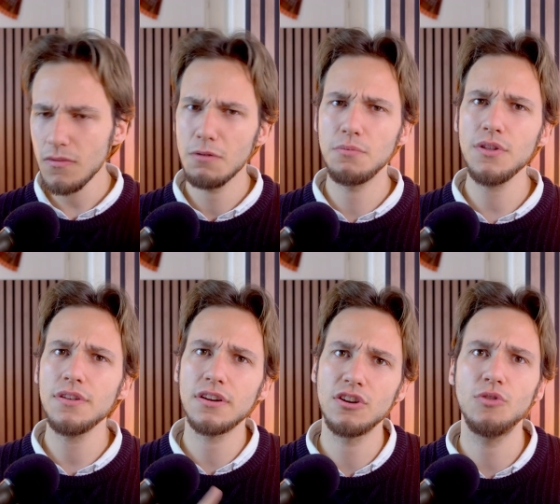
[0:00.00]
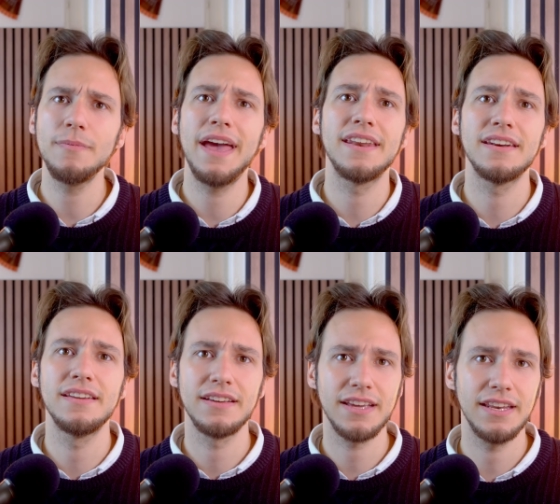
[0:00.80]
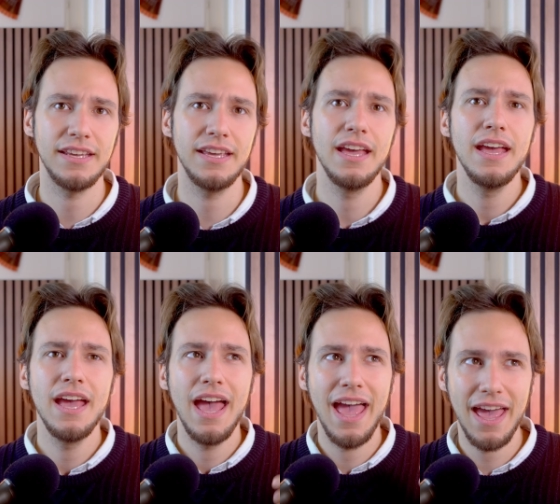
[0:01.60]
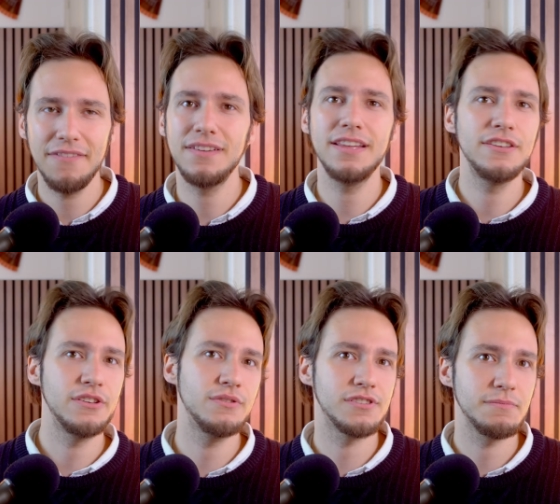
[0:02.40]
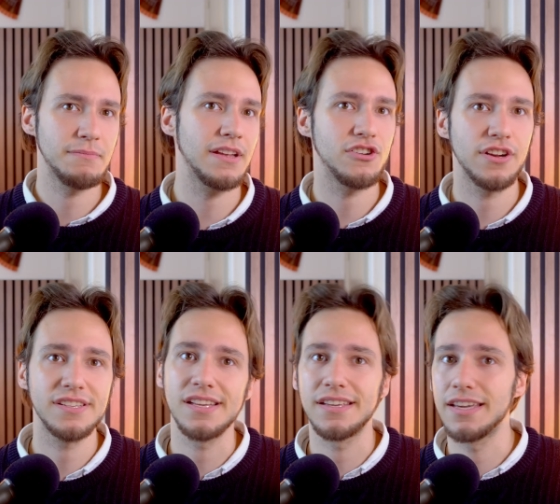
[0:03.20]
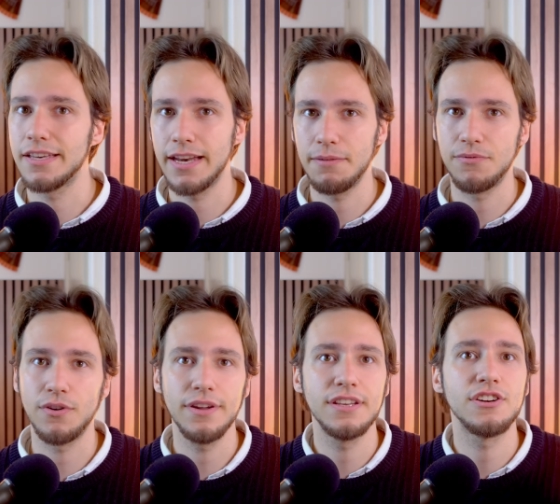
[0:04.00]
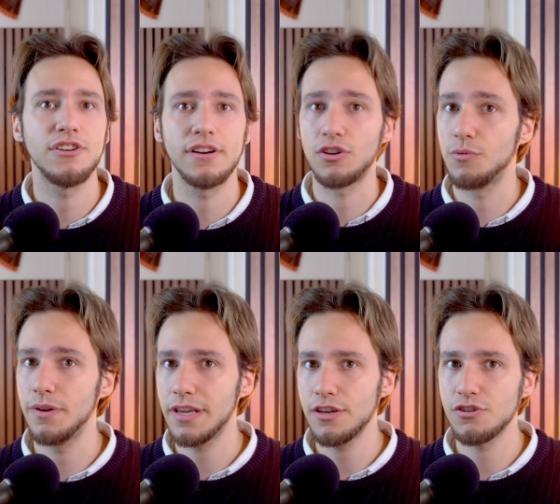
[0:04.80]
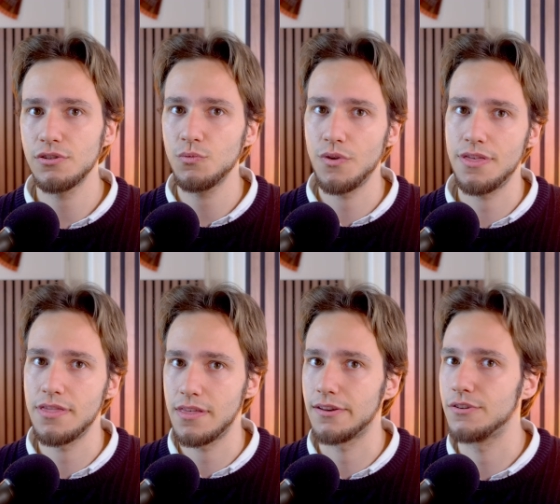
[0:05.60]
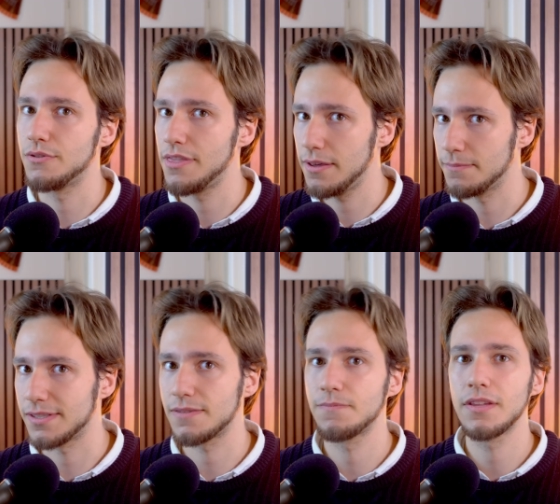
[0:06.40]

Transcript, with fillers: Both GNOME and KDE heavily use Matrix and GitLab for internal communication within the two teams.